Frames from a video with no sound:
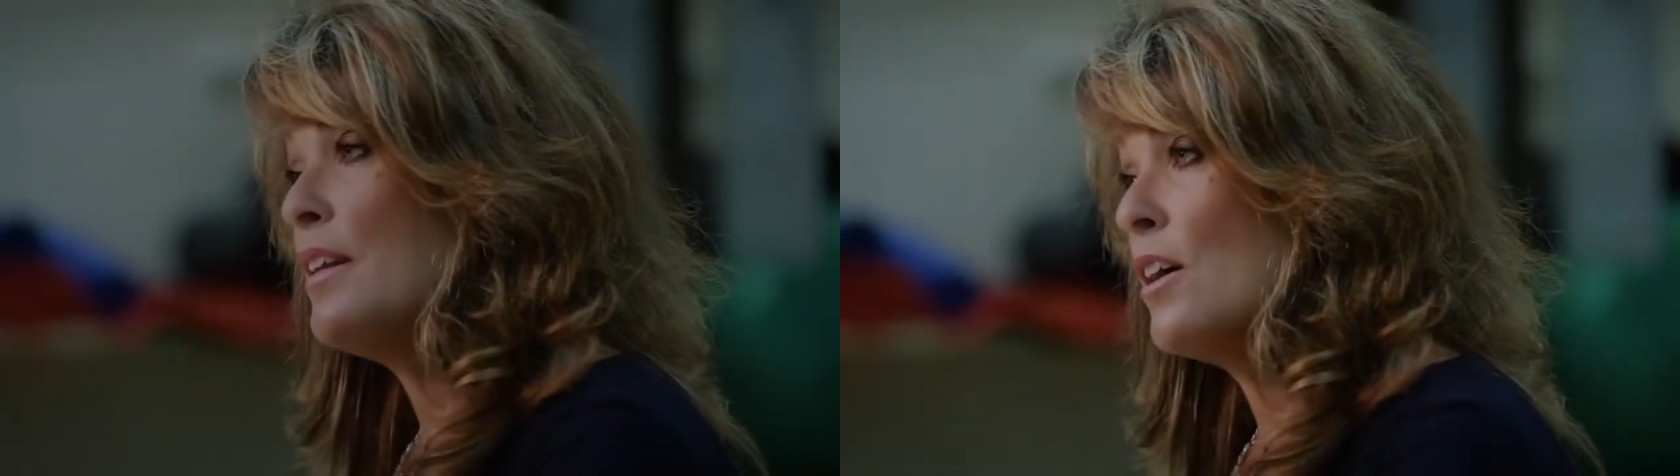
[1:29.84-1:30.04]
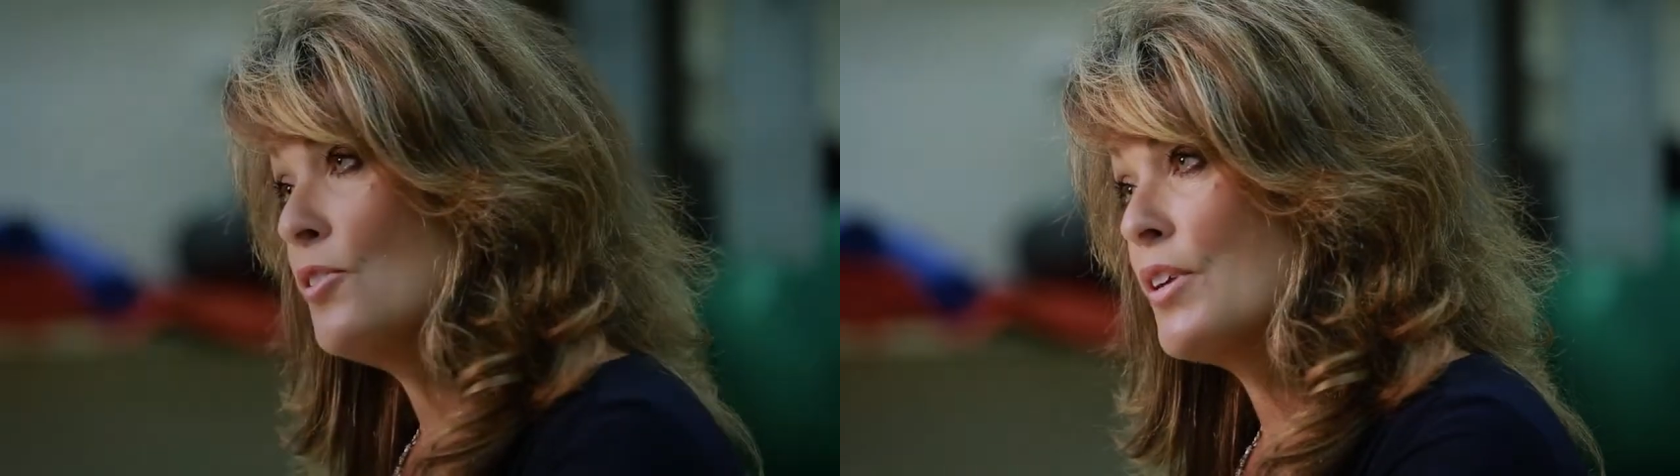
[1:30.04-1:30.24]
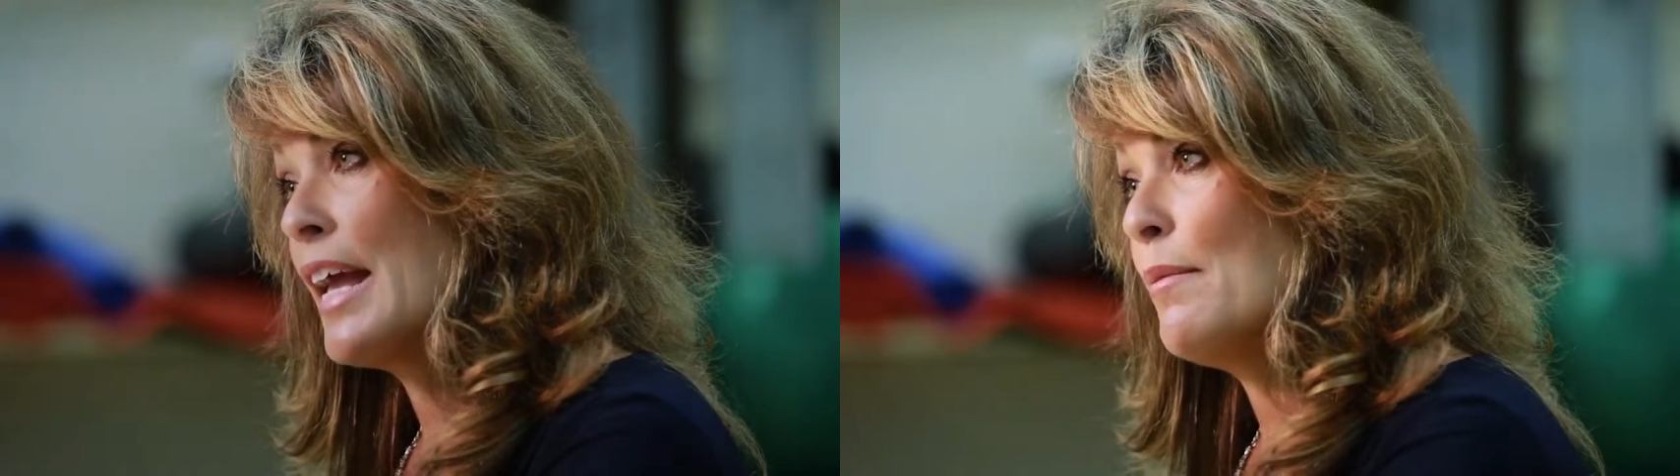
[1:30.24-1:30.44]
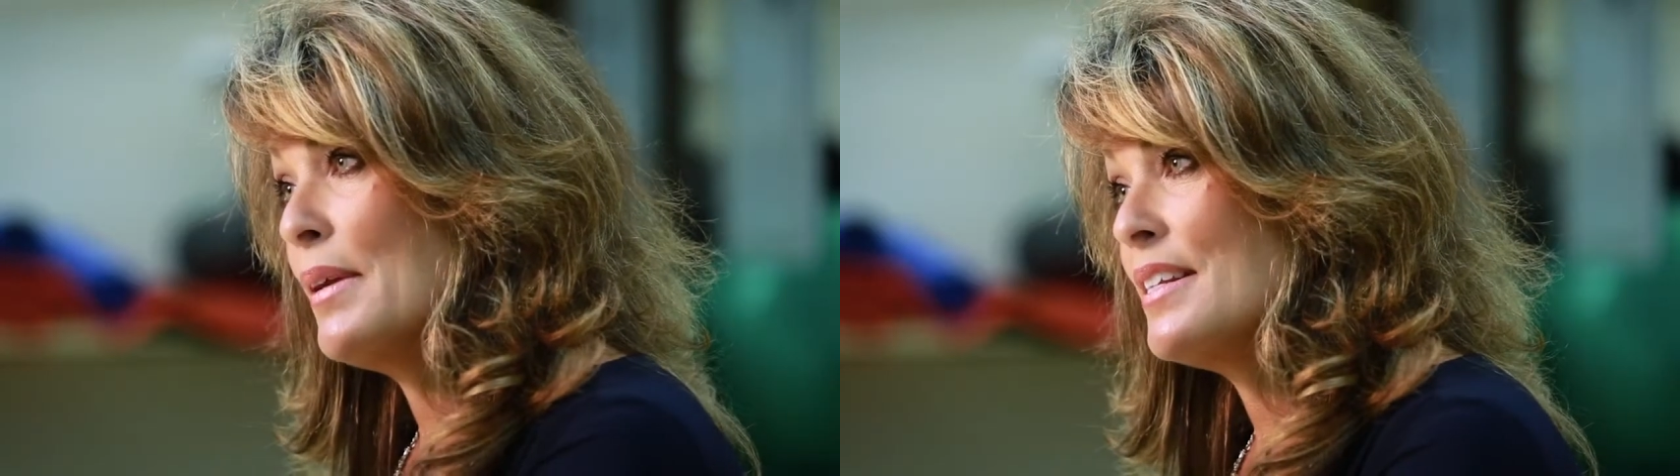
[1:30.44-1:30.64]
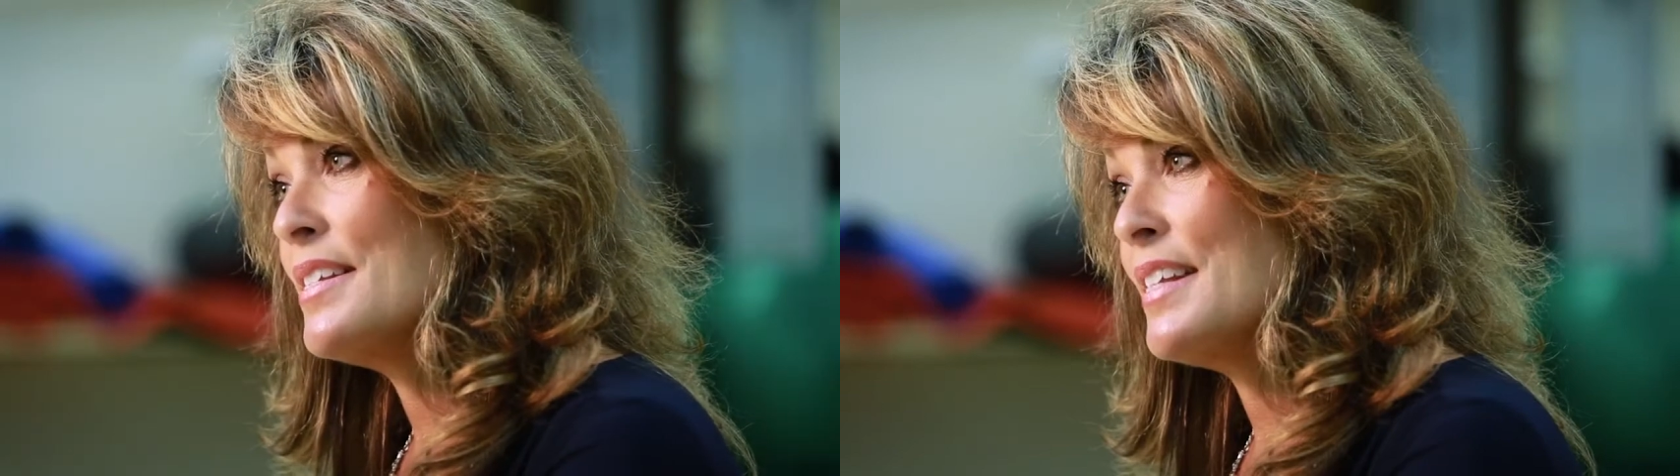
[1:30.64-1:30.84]
the doctor came
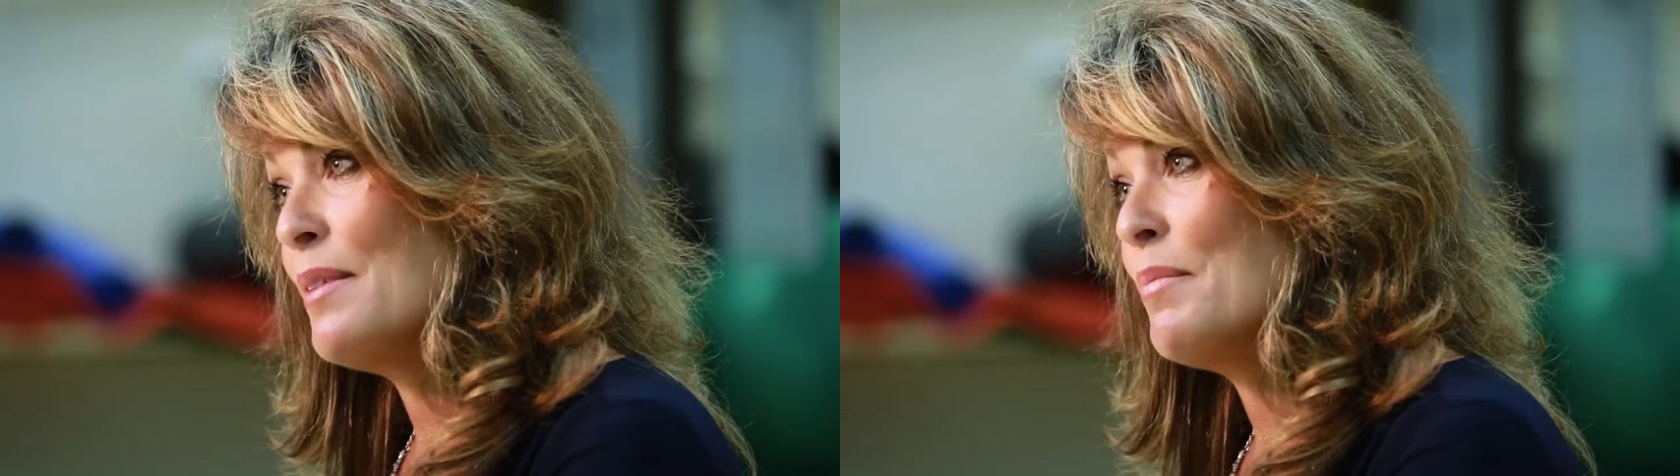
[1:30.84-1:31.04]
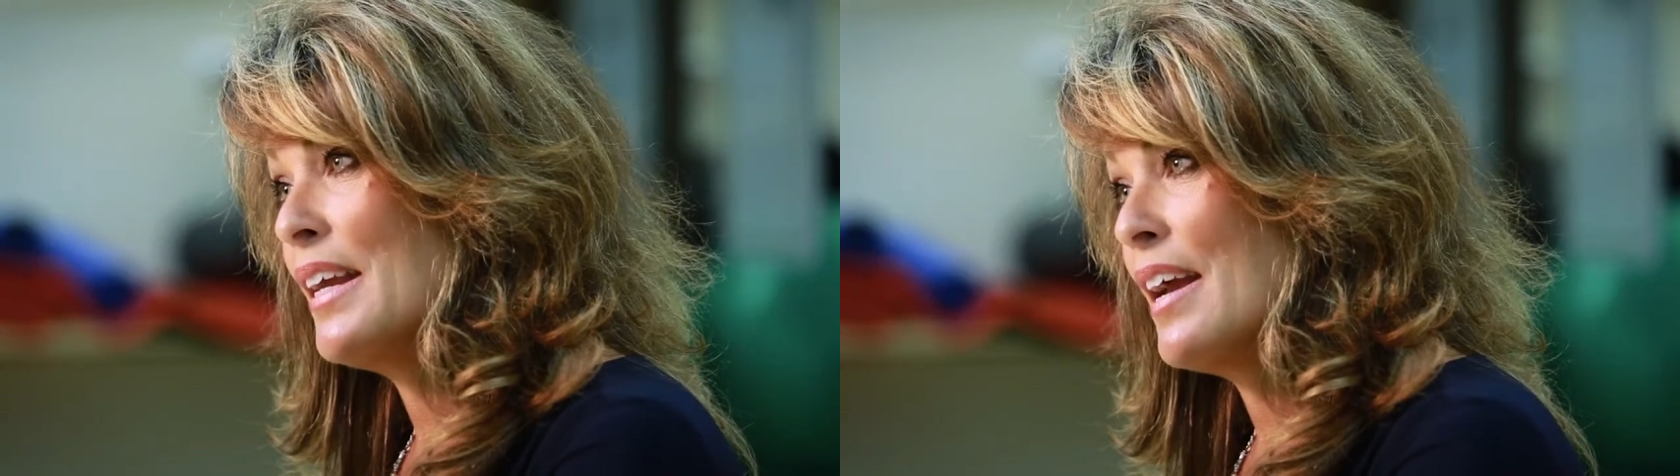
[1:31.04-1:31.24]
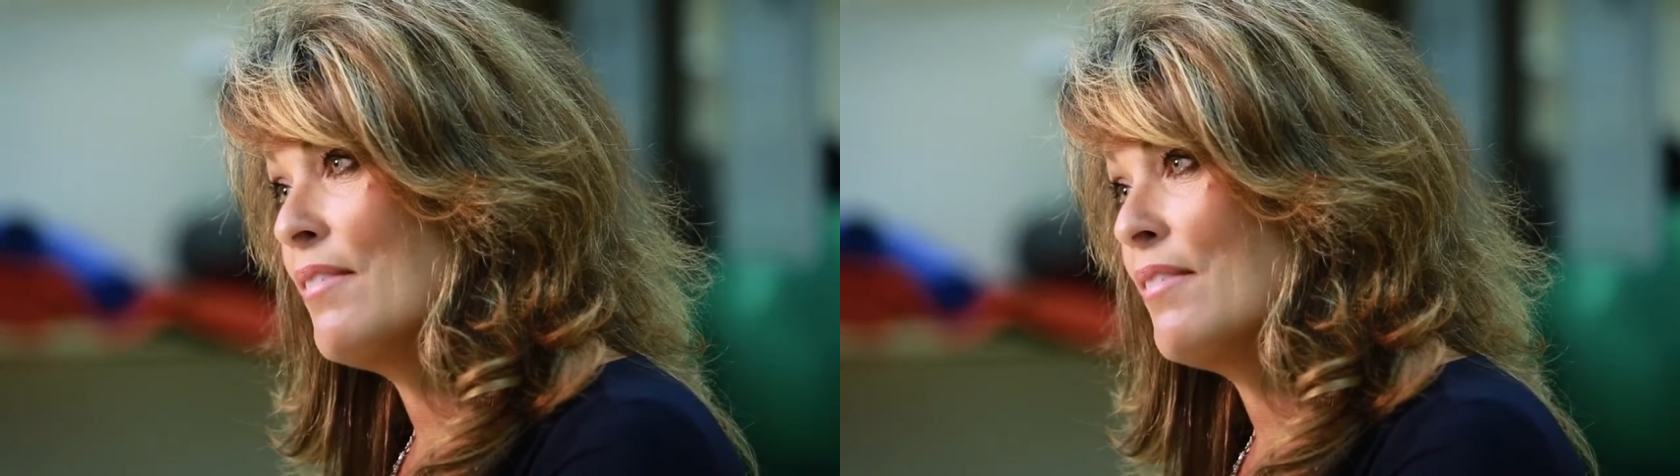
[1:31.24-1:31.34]
in to see me